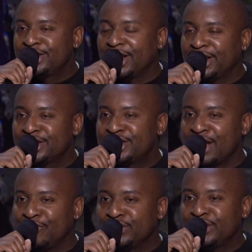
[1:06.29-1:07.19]
Tickets
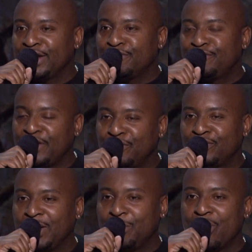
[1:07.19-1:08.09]

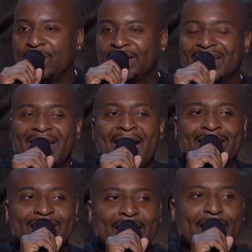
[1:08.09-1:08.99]
$17.50 more at the
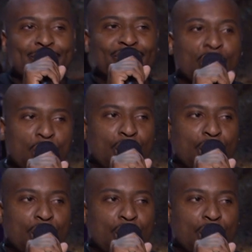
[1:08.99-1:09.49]
goddamn door.